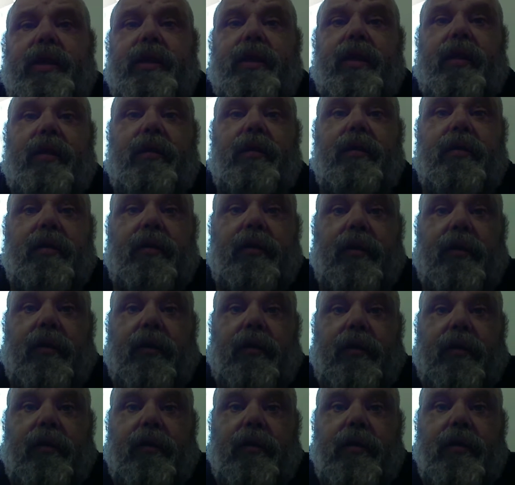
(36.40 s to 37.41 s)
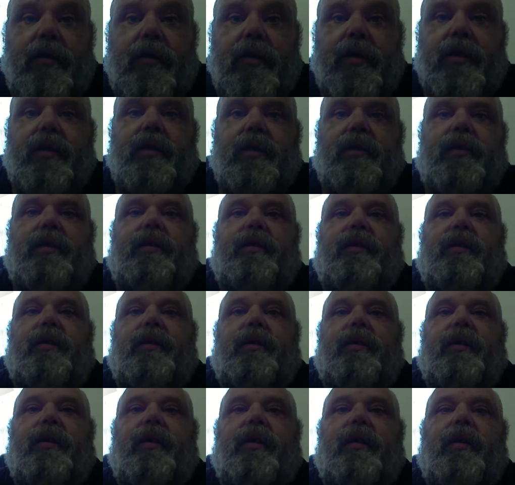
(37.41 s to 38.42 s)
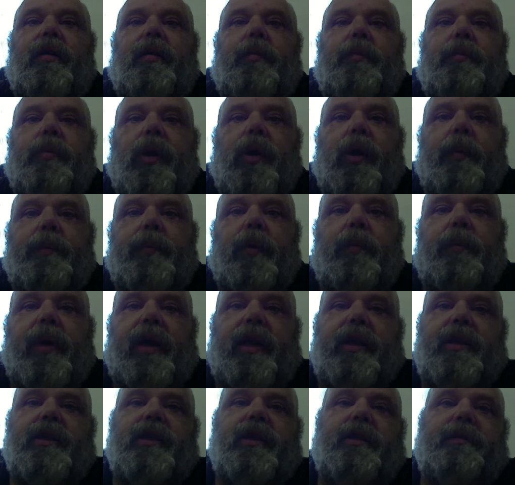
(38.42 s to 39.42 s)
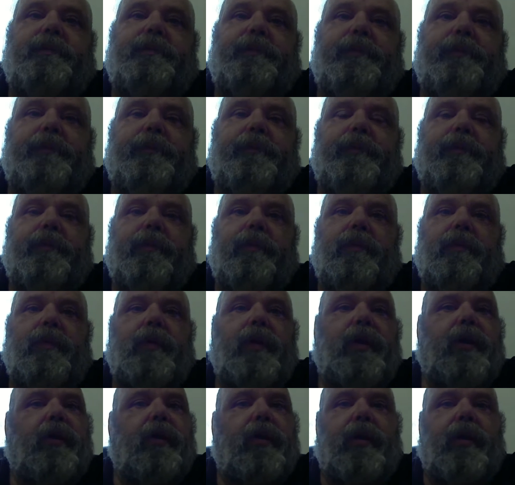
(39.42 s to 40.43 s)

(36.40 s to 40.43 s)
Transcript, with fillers: the girls, pull up your pants. You're not